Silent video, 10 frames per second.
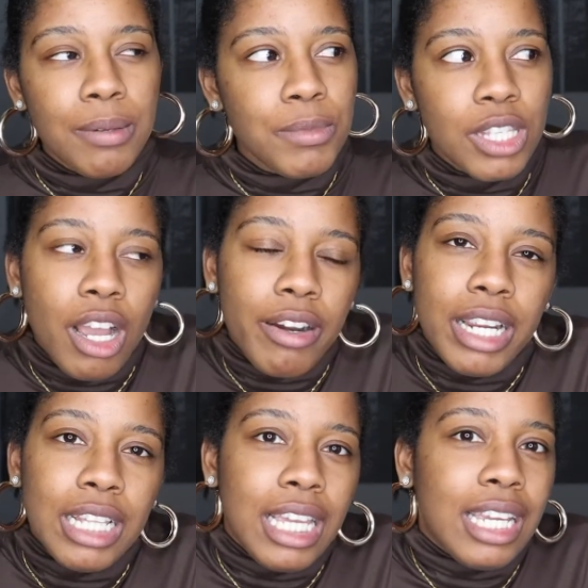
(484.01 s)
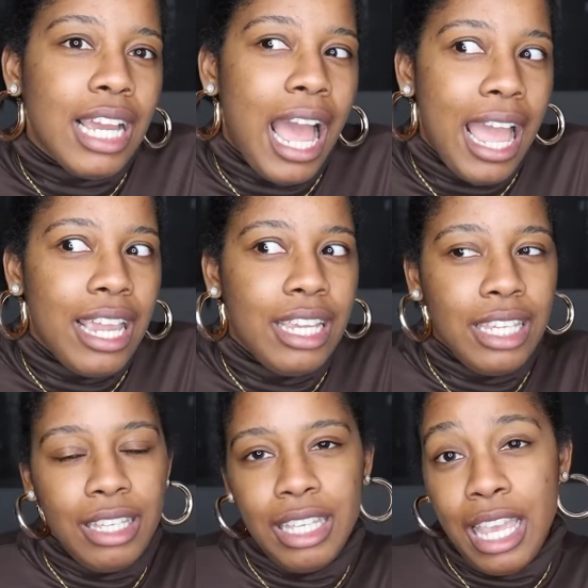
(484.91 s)
I'm sorry. Like I
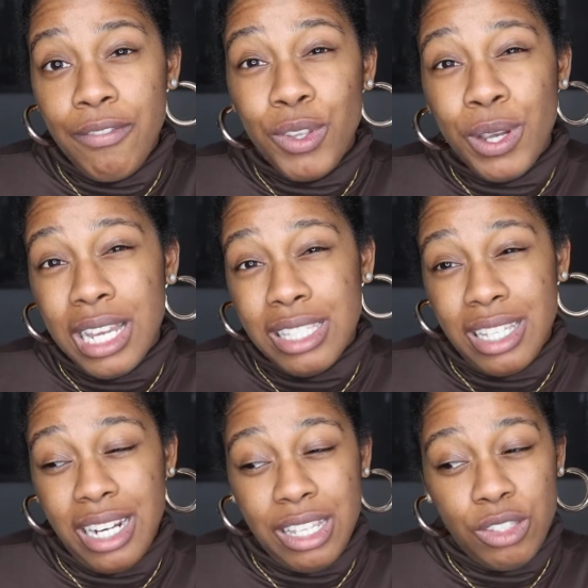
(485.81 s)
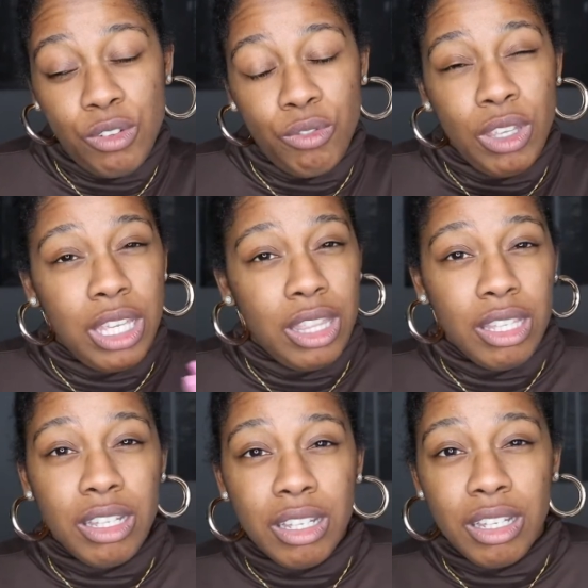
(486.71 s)
gave you guys an SUV,
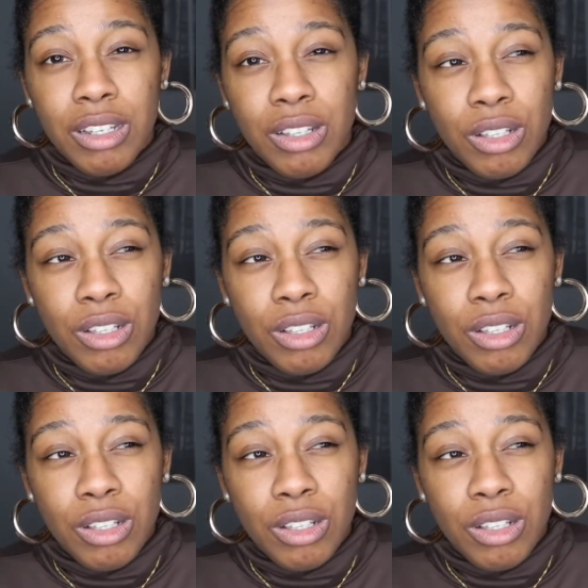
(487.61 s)
the